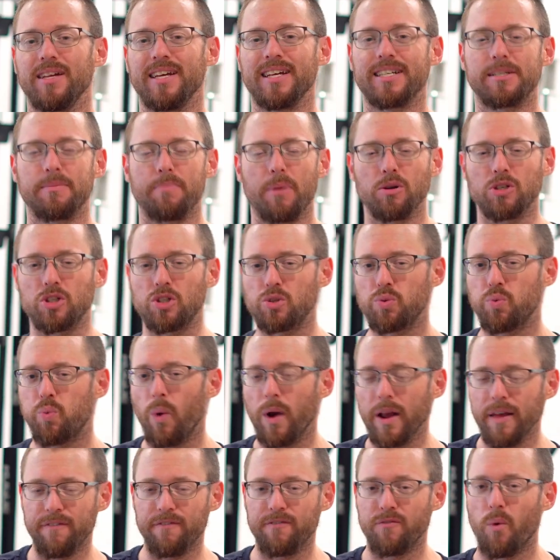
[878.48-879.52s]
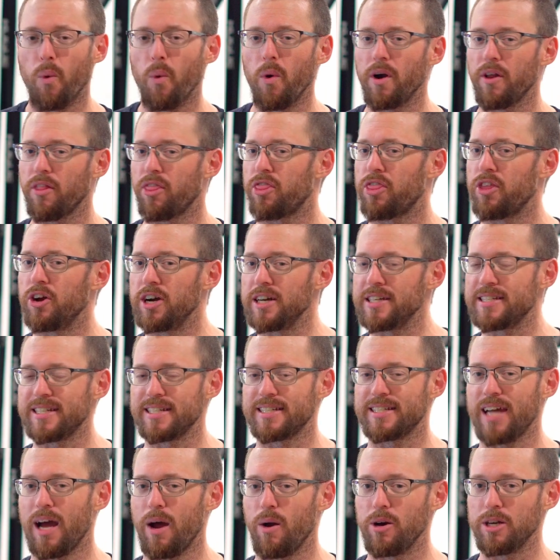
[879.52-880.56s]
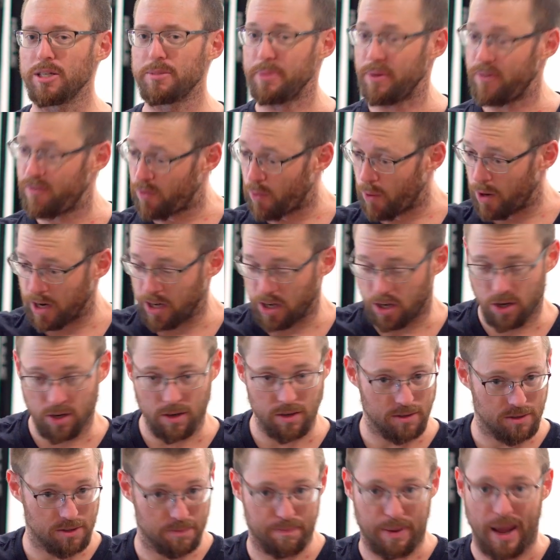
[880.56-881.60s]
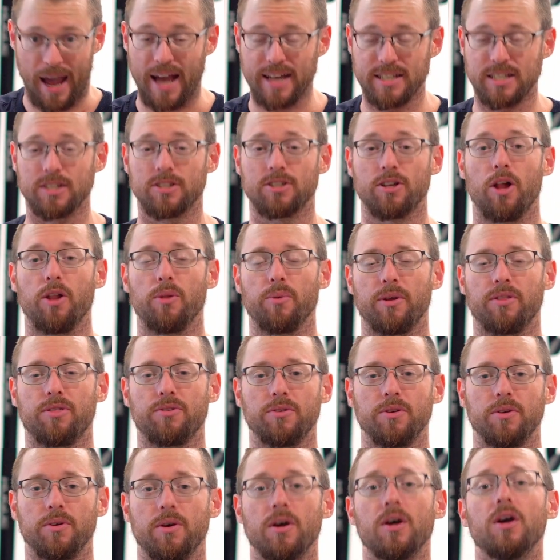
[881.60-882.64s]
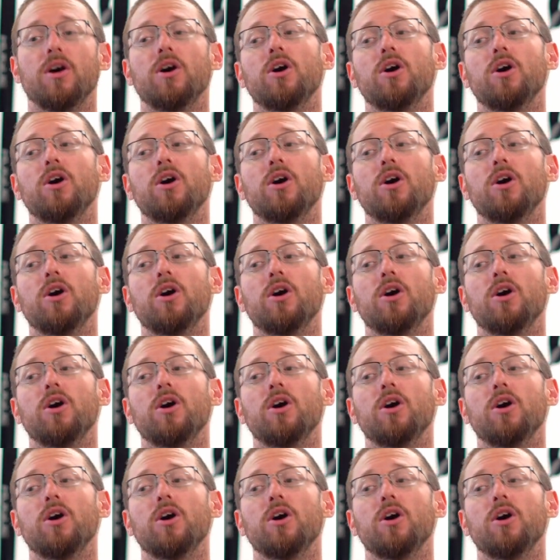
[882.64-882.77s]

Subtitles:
it's about 24 to 36 hours before it passes all the way through.